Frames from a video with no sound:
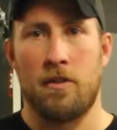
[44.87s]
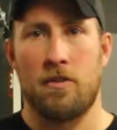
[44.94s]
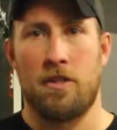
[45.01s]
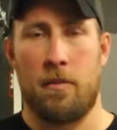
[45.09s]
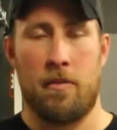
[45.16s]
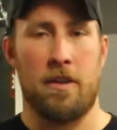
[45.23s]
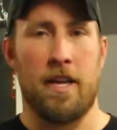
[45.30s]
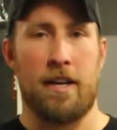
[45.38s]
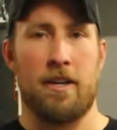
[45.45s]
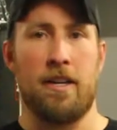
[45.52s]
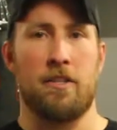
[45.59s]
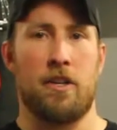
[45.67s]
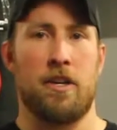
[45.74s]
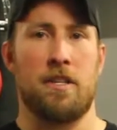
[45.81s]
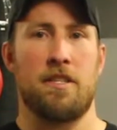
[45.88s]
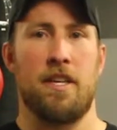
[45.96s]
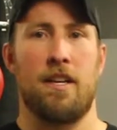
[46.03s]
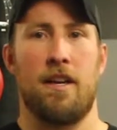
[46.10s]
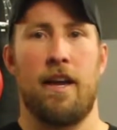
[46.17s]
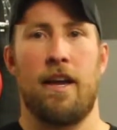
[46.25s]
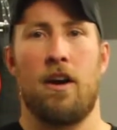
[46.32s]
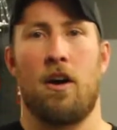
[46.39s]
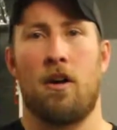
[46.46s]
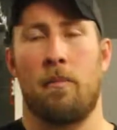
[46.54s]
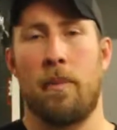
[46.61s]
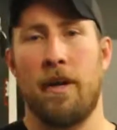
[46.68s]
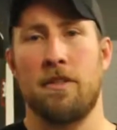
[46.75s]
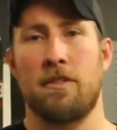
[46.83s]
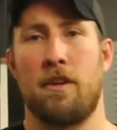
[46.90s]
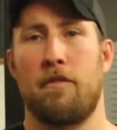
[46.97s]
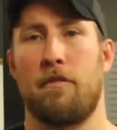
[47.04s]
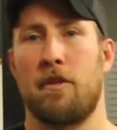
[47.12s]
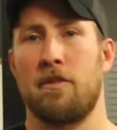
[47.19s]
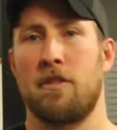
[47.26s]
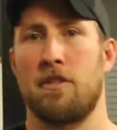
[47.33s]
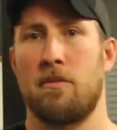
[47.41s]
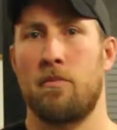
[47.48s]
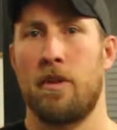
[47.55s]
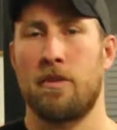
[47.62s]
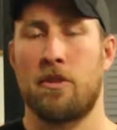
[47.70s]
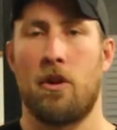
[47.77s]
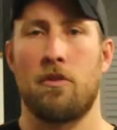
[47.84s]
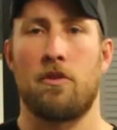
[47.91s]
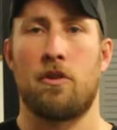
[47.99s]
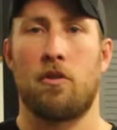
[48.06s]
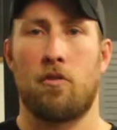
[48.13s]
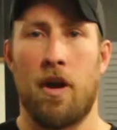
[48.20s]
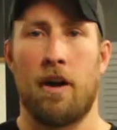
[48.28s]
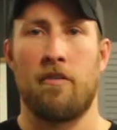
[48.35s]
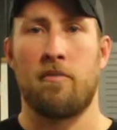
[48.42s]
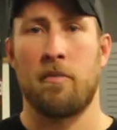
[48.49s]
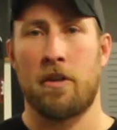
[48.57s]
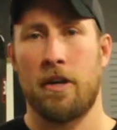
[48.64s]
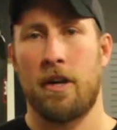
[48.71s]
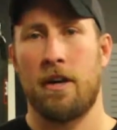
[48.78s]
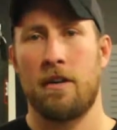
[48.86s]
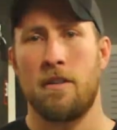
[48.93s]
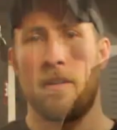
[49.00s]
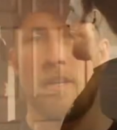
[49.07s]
Some of the techniques you're going to see today are based off of our system that's called the Krav Maga.